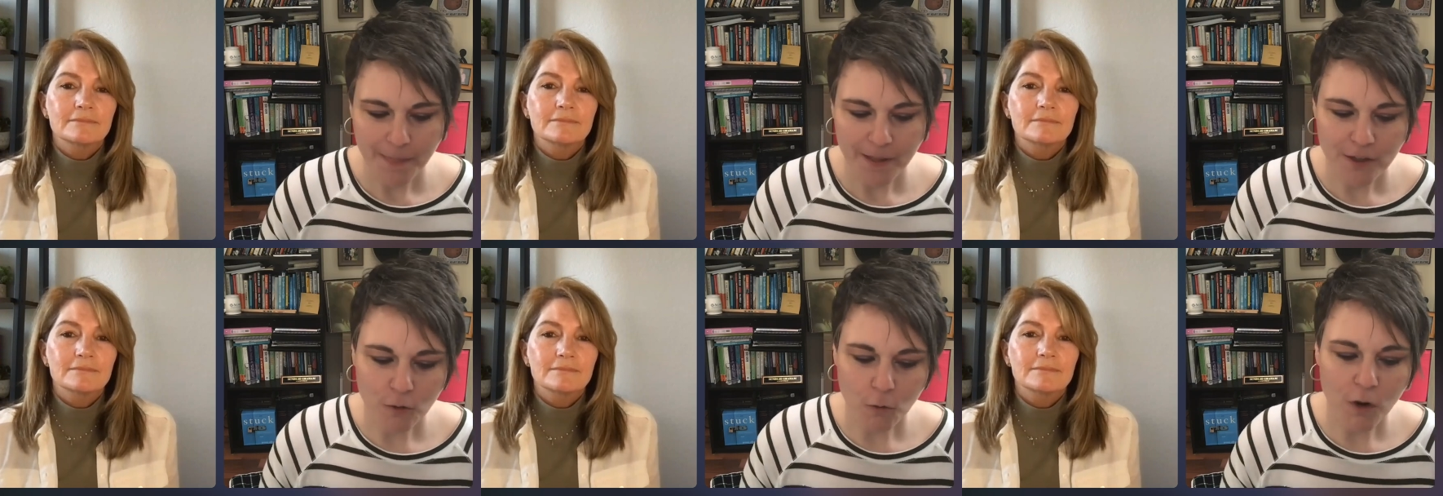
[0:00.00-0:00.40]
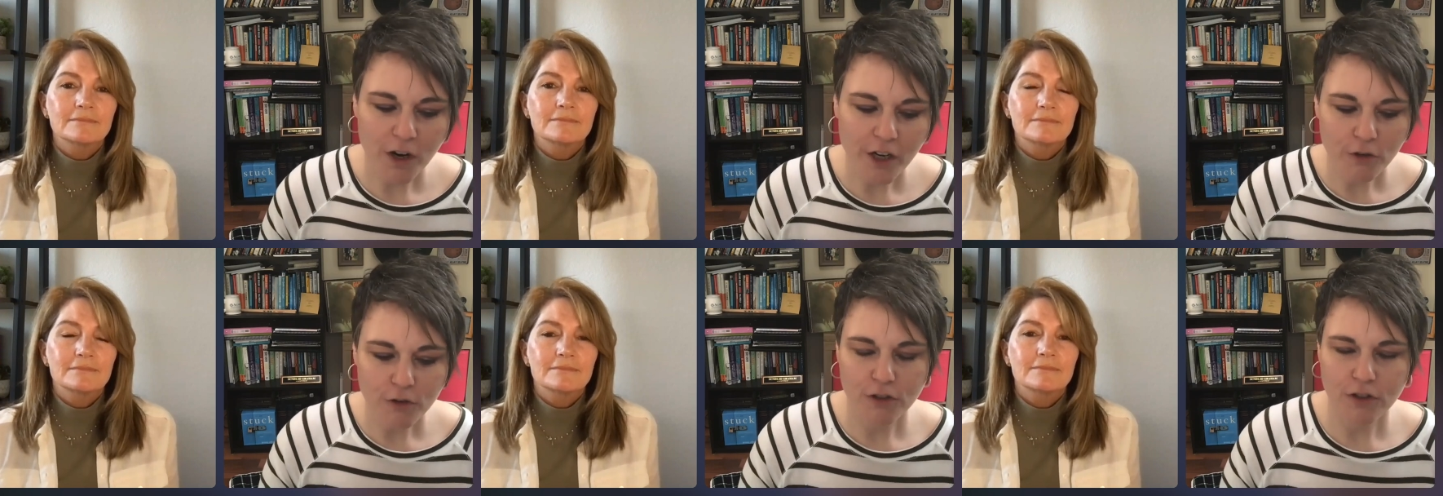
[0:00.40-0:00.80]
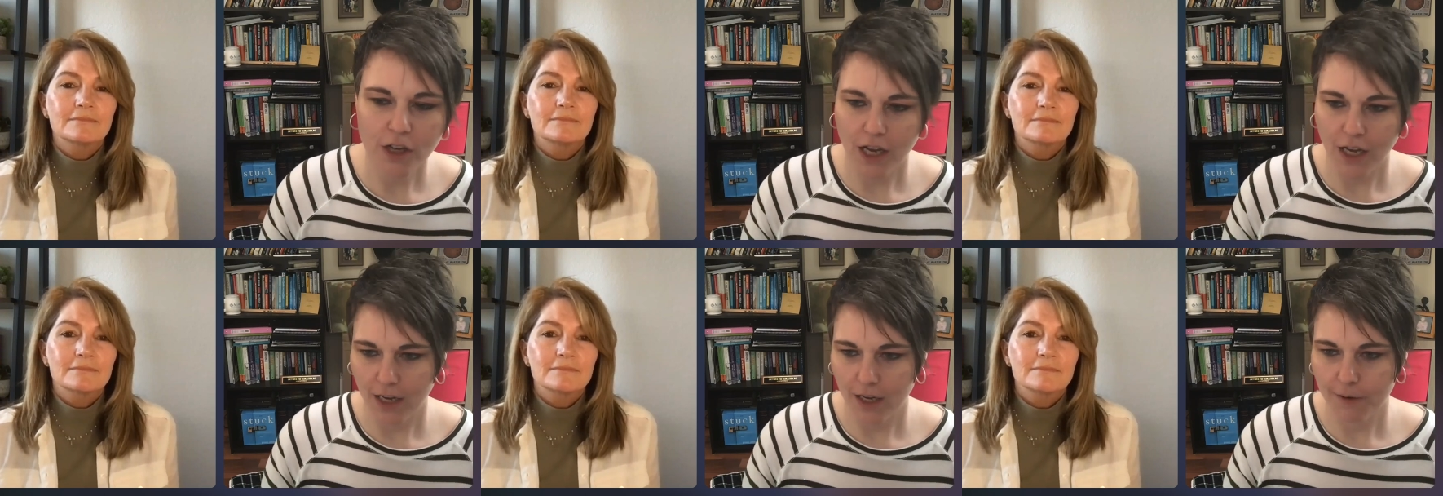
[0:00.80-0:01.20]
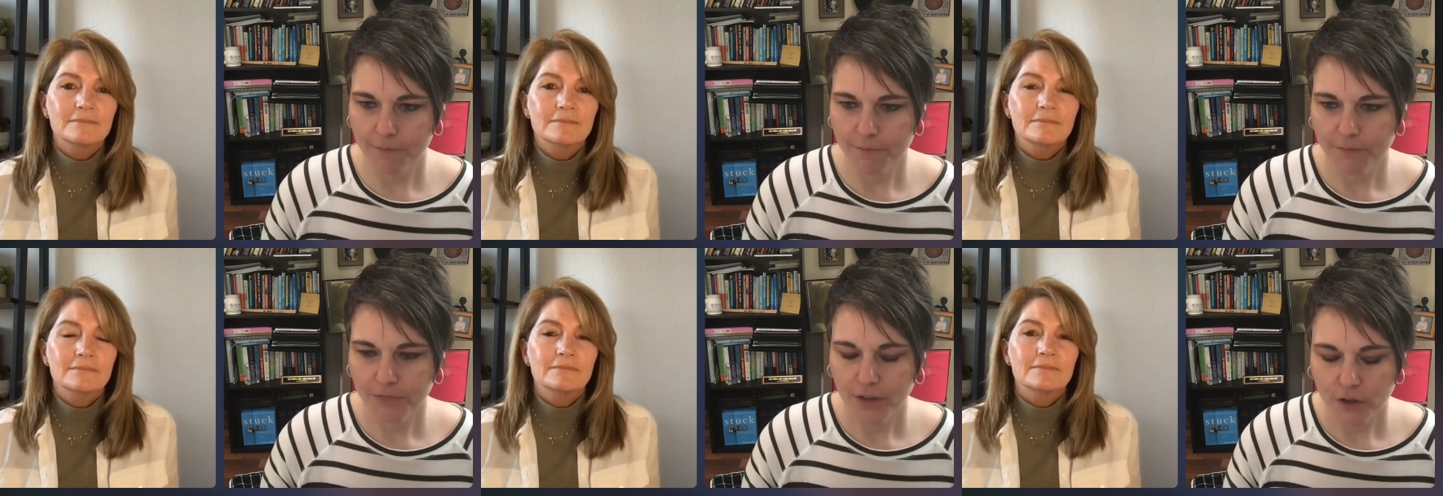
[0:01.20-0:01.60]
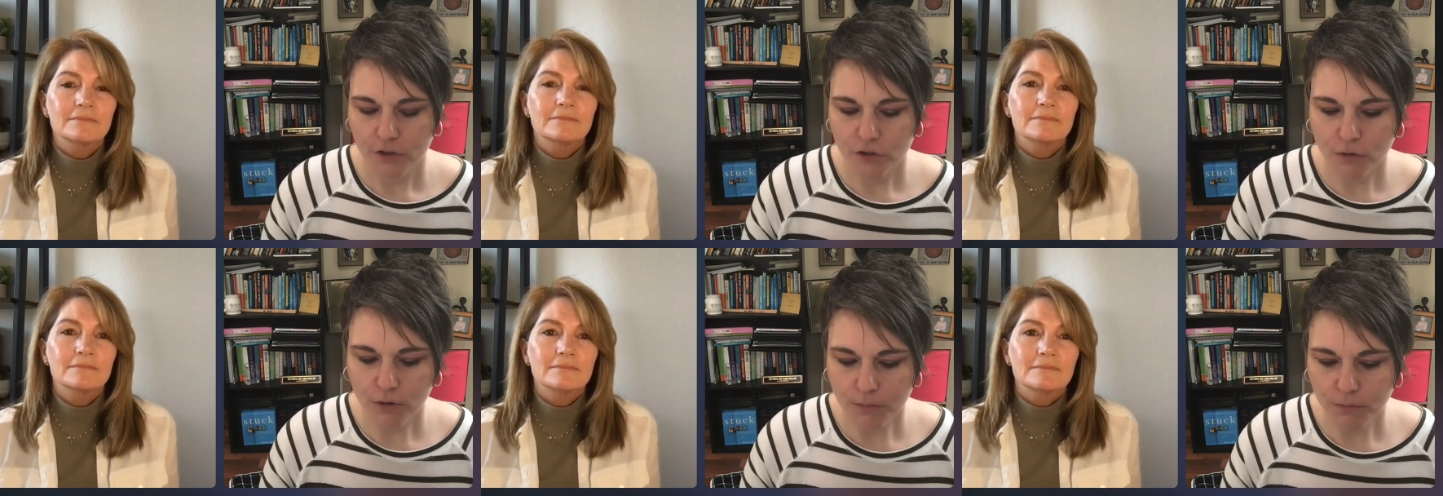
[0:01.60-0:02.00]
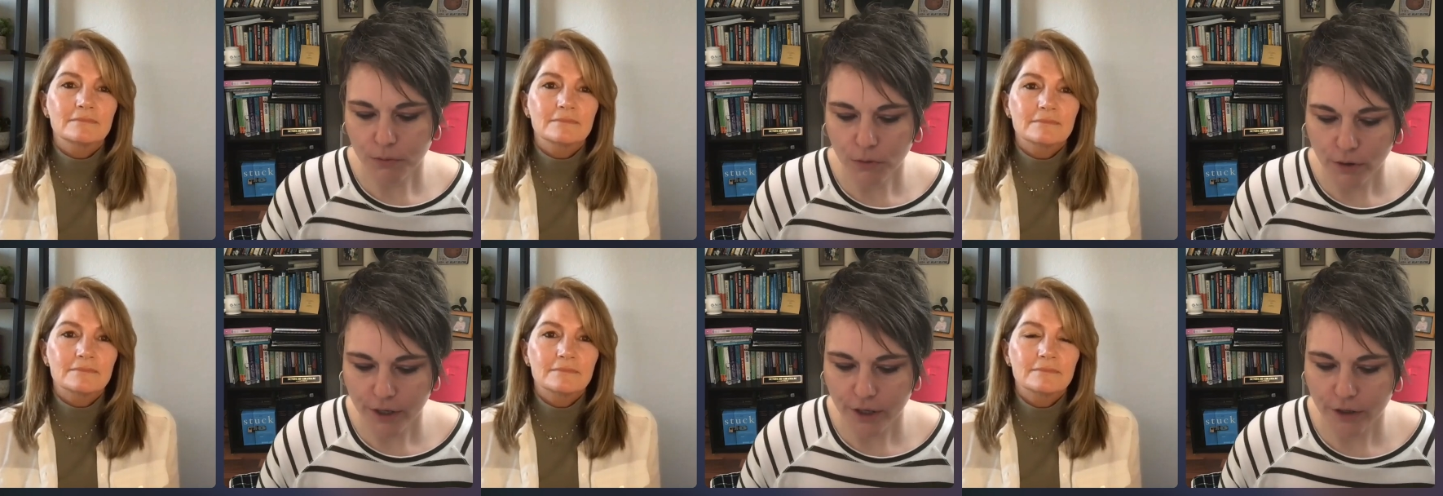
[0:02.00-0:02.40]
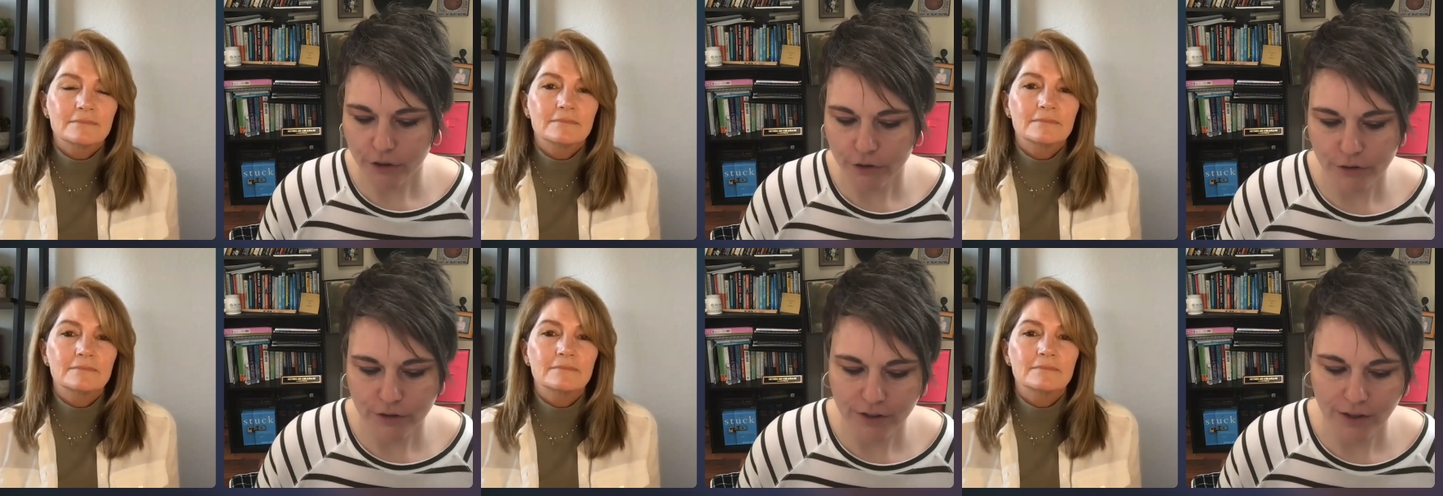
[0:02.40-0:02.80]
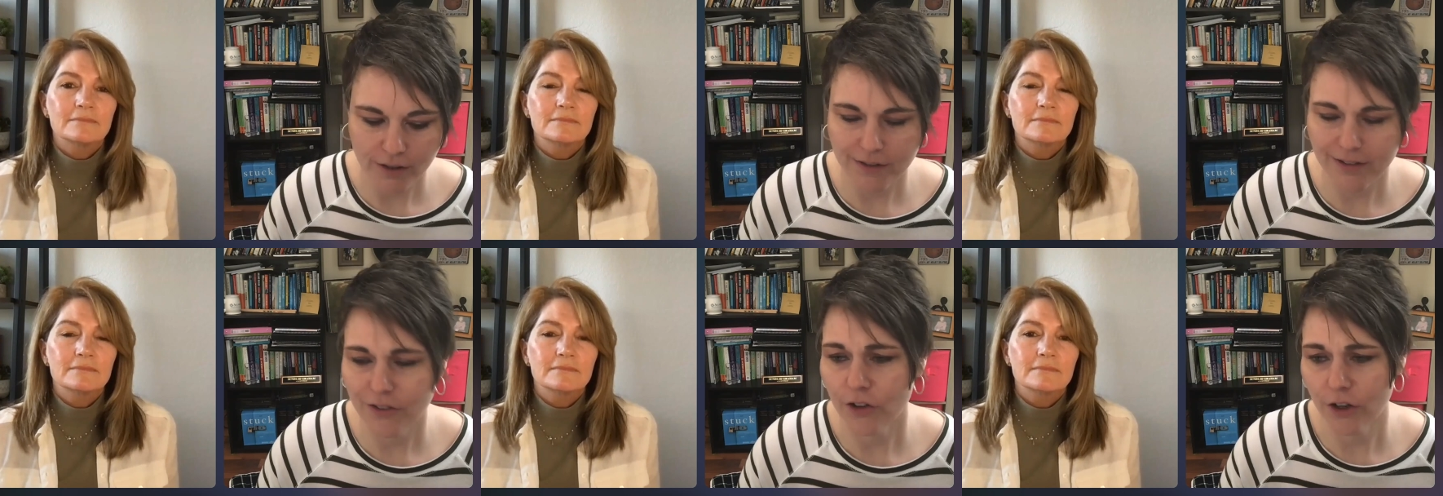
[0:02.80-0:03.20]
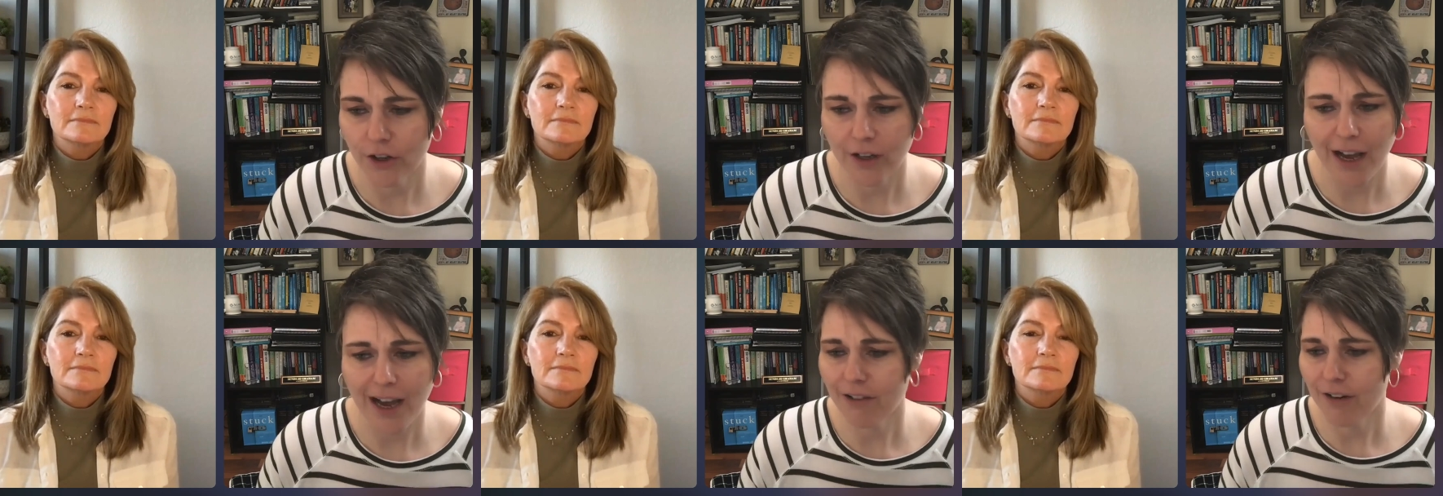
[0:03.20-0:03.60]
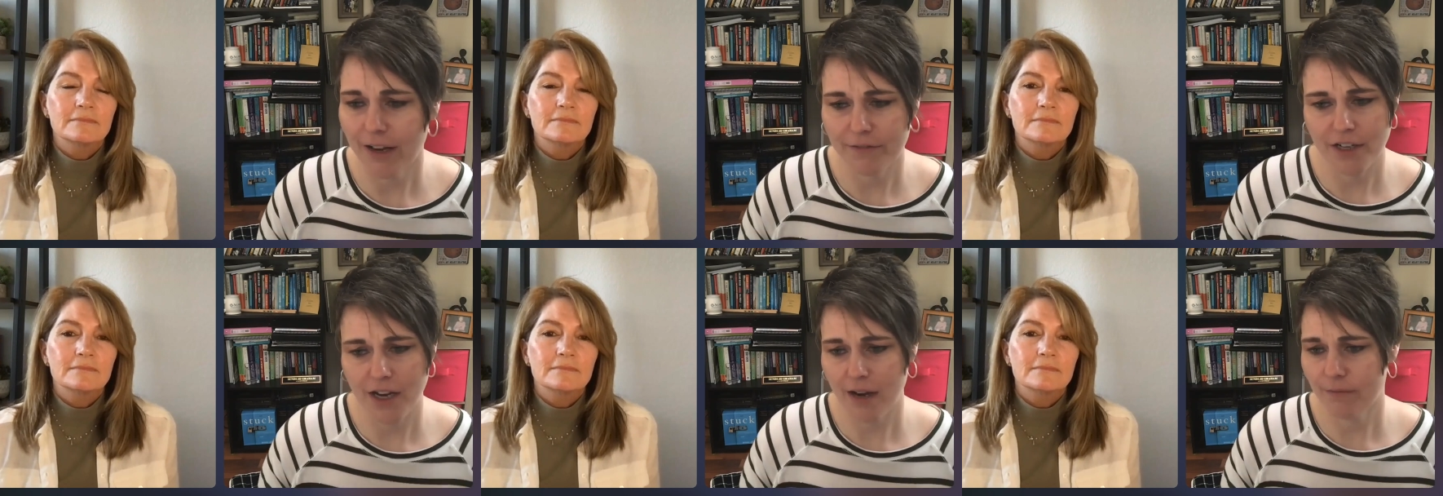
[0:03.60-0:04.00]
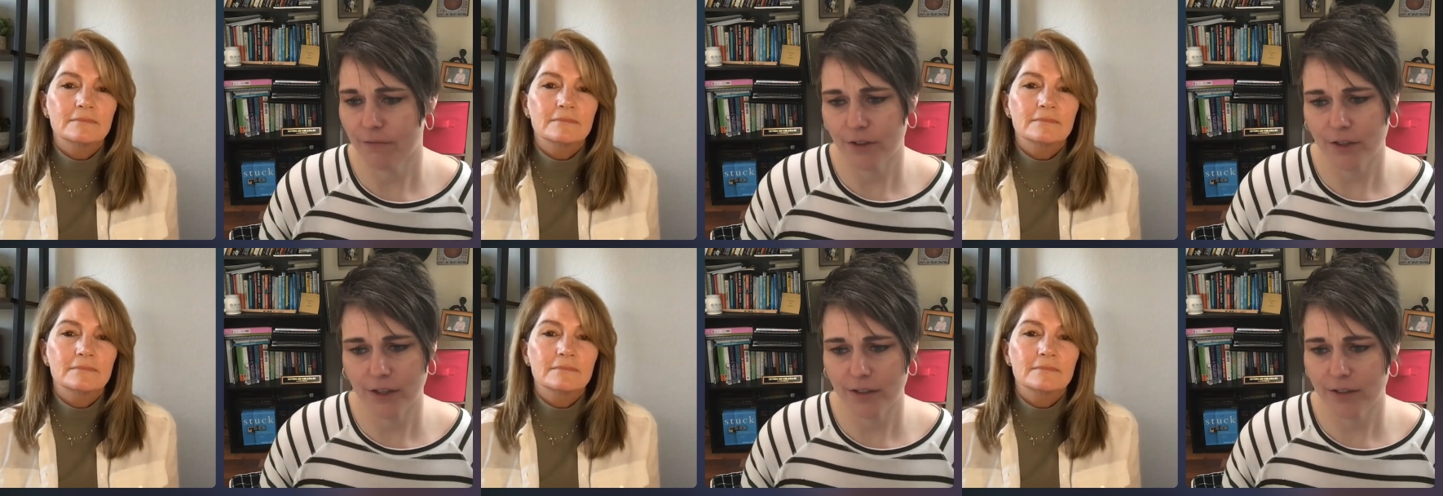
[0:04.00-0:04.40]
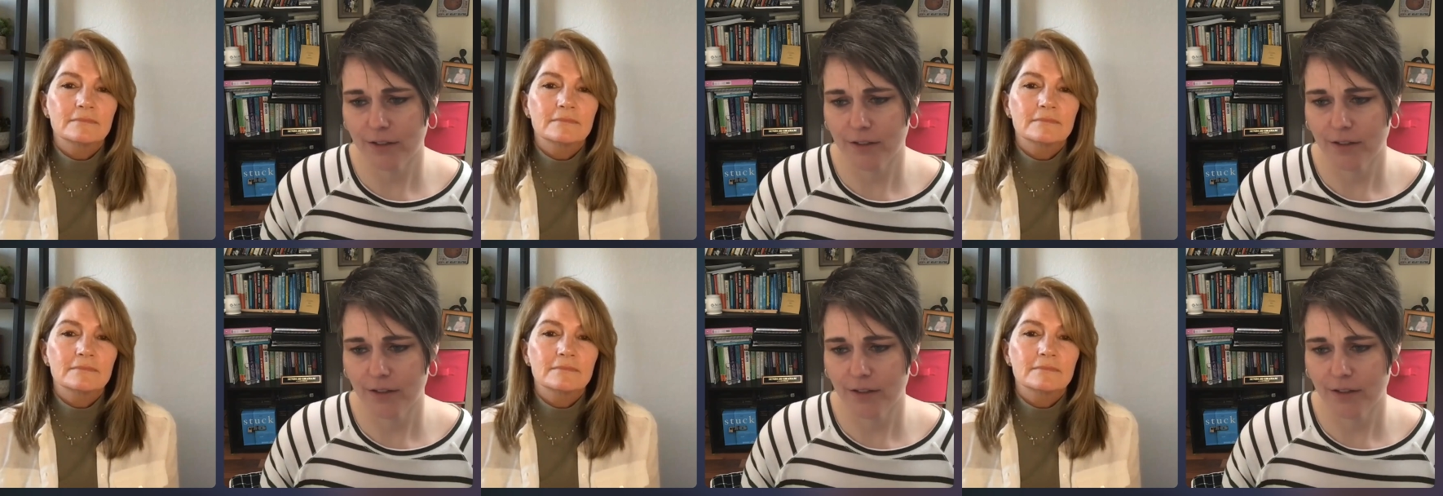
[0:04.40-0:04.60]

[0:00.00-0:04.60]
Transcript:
Speaker 1: So what do you say to an employer who says, "Look, I don't have time for this.